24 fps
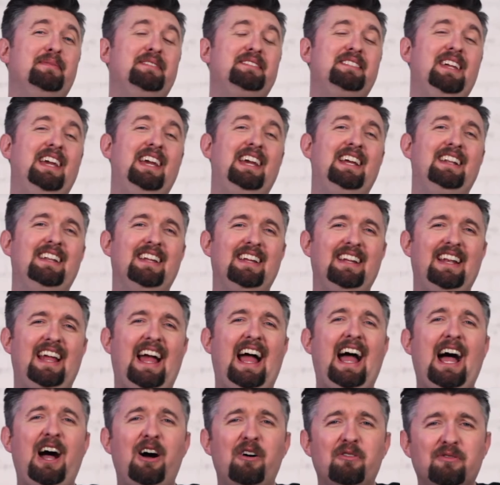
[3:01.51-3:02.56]
saying that,
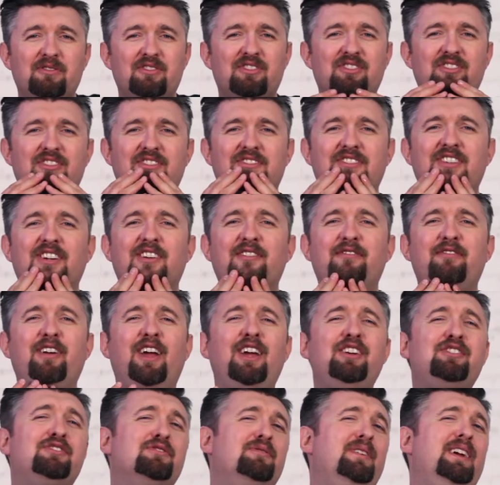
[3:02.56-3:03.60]
ouch, your
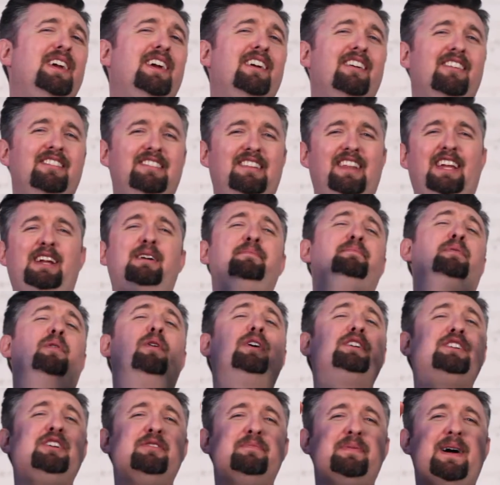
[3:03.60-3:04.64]
facial hair is like a
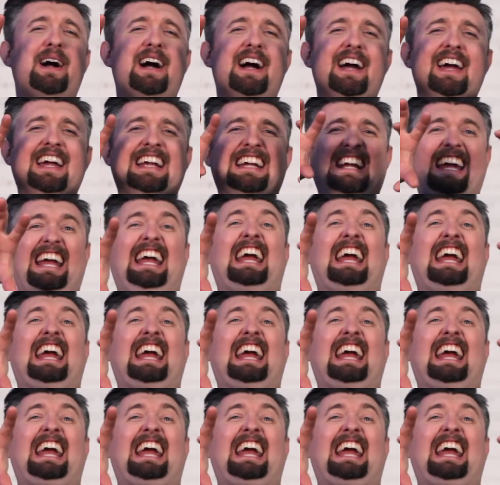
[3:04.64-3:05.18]
porcupine.